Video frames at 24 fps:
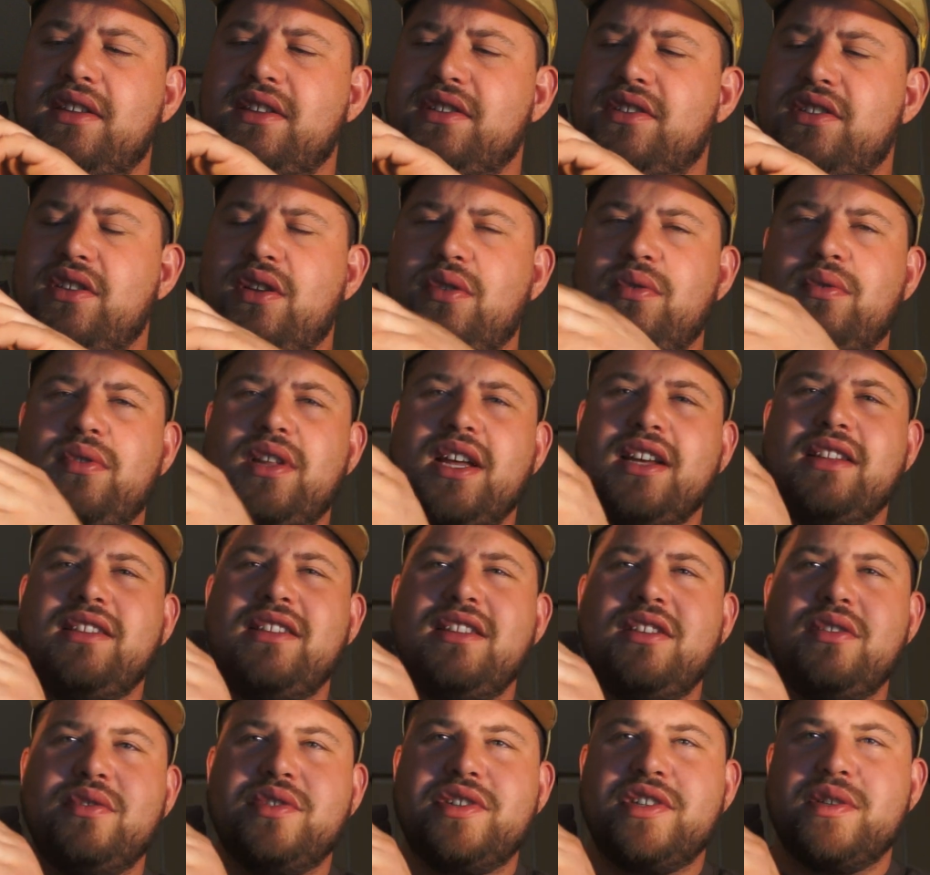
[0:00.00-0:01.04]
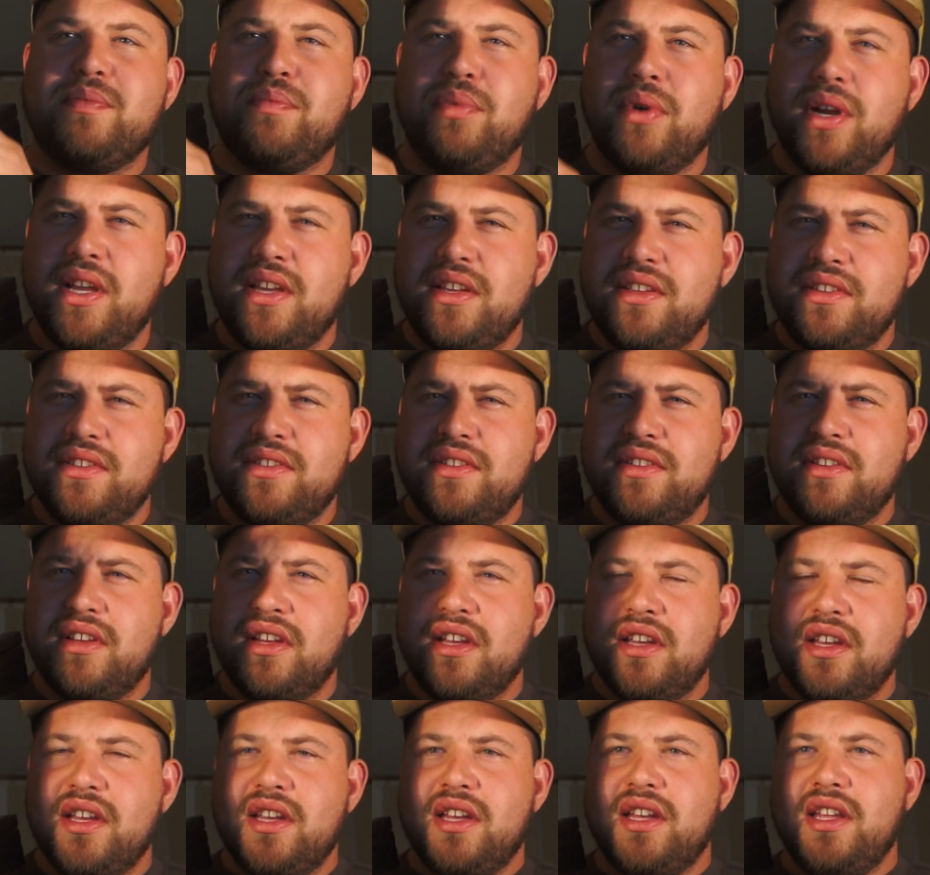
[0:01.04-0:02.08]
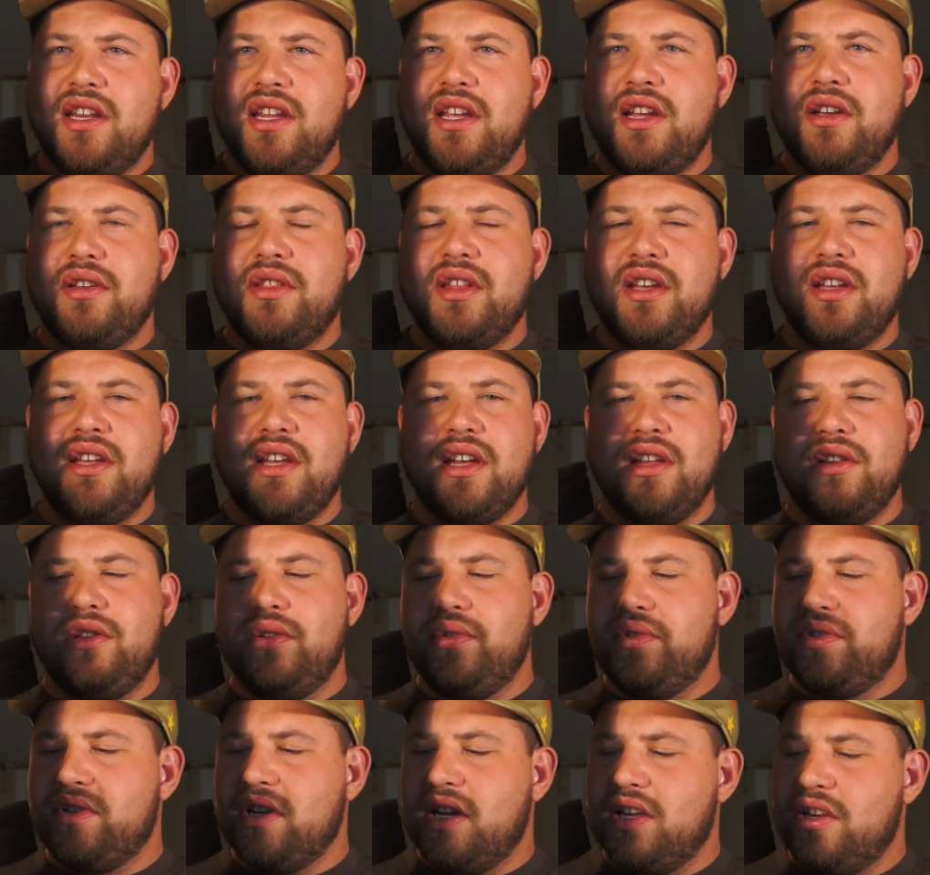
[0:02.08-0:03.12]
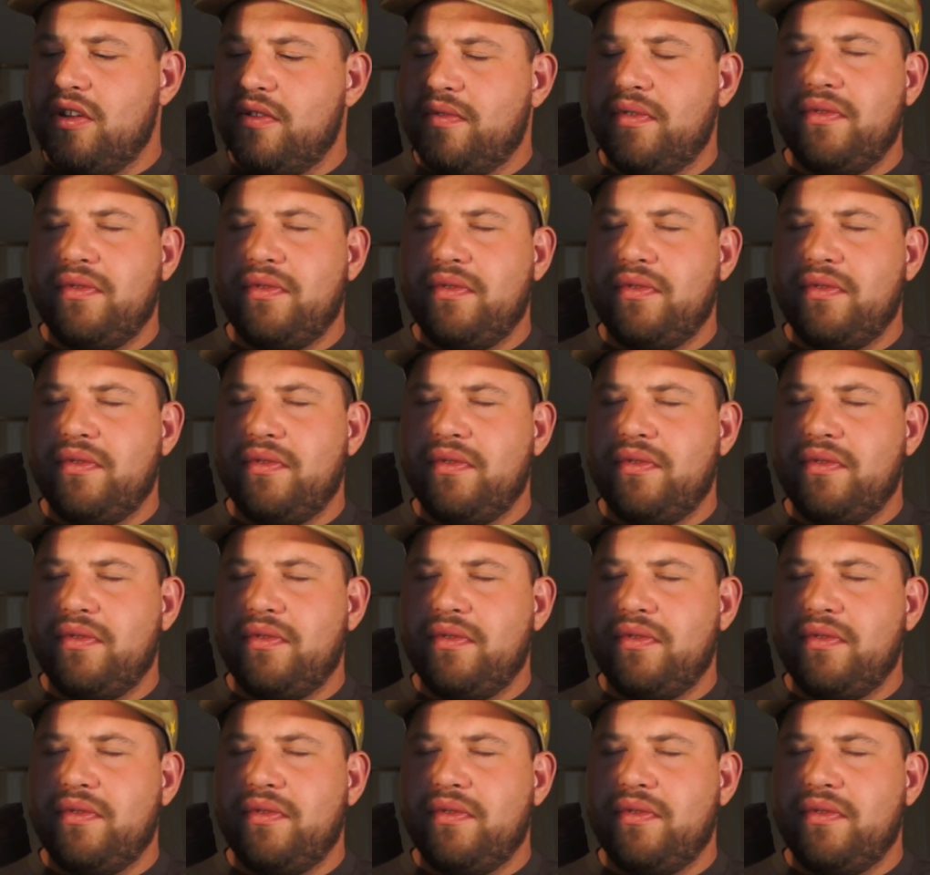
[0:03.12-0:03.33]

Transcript: there's no like little springs in here that can get loose on you.